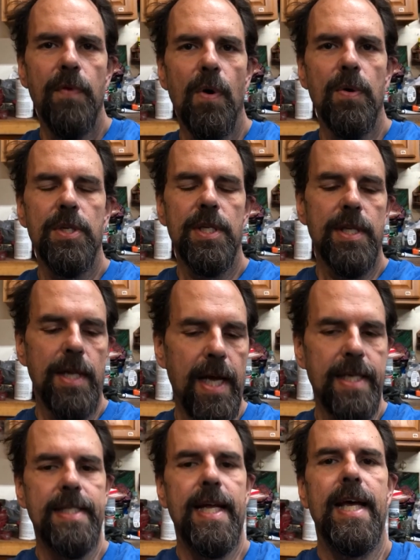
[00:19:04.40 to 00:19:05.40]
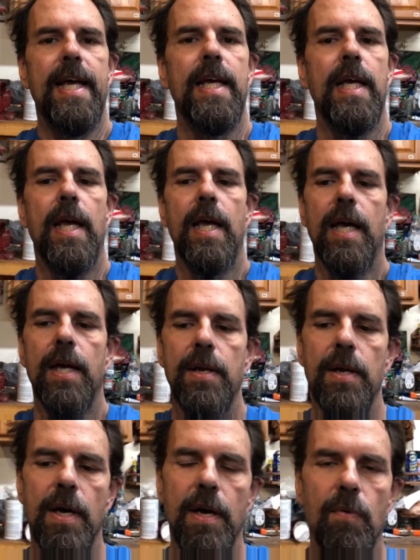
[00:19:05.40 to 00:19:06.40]
folks. It's the next day,
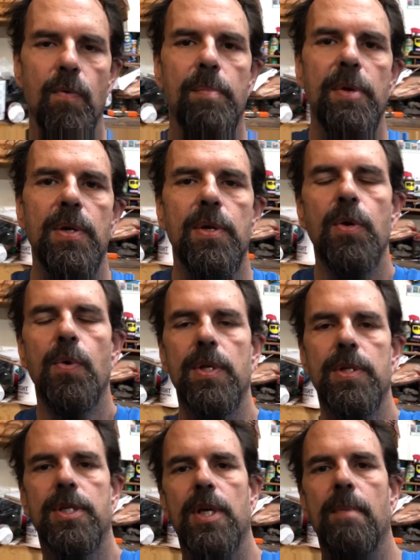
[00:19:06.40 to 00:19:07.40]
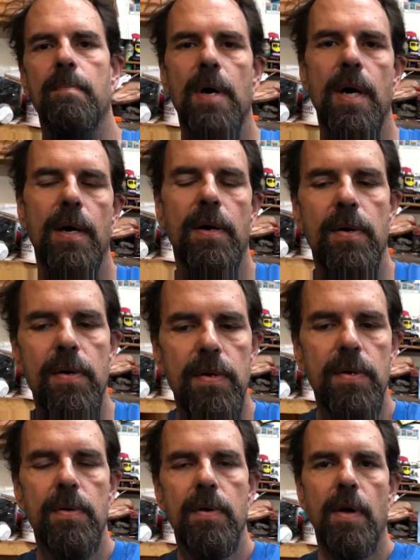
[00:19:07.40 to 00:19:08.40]
and uh, we've been doing some uh,
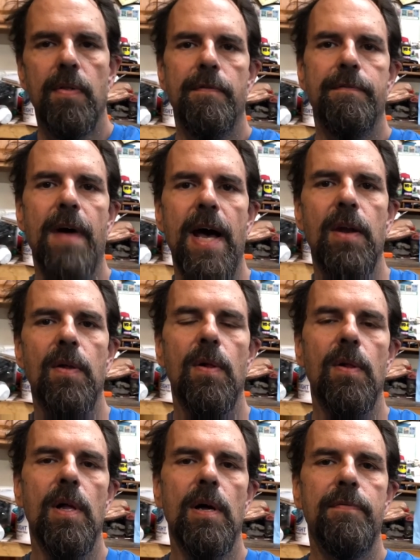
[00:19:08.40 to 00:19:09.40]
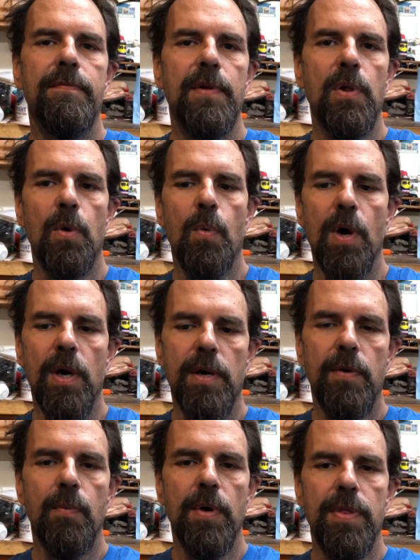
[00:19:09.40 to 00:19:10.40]
of the final uh, filler
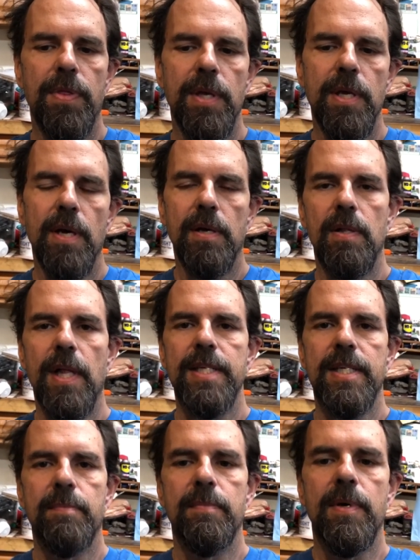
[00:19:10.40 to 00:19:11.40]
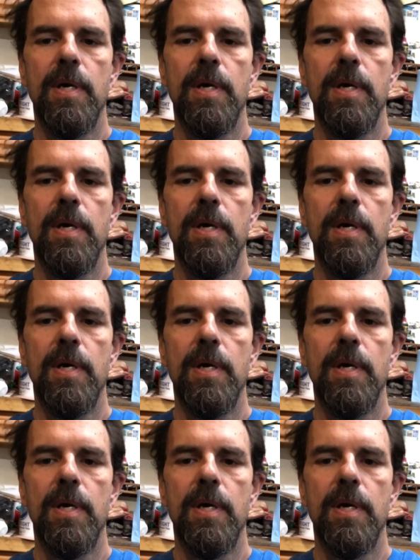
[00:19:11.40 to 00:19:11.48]
work with the uh, glazing